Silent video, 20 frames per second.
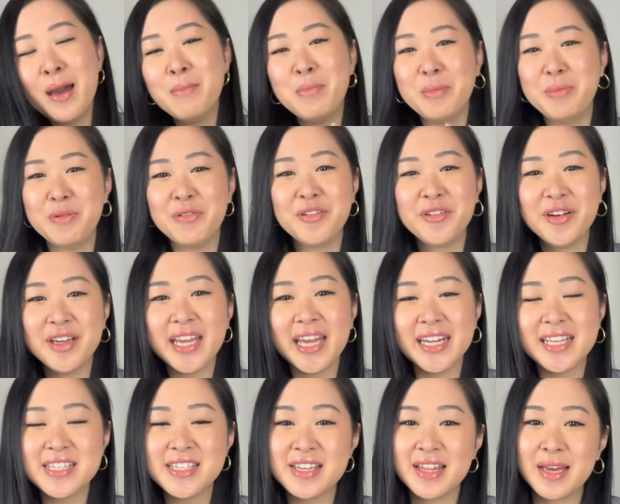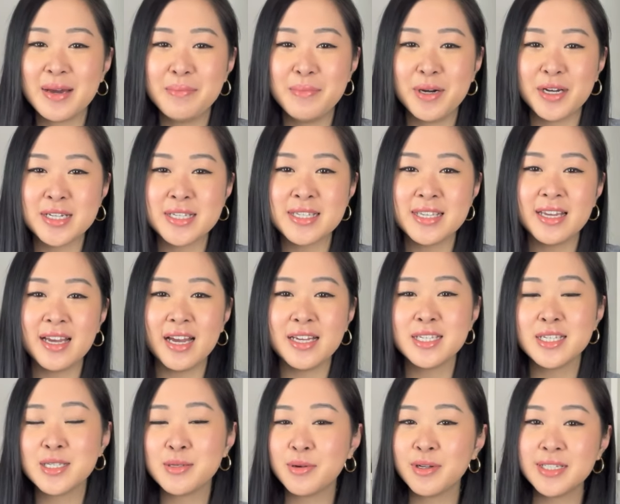But before we get into the unboxing, I
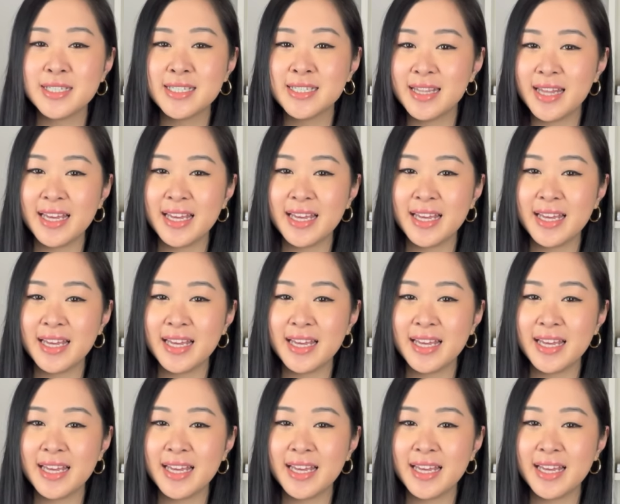just wanted to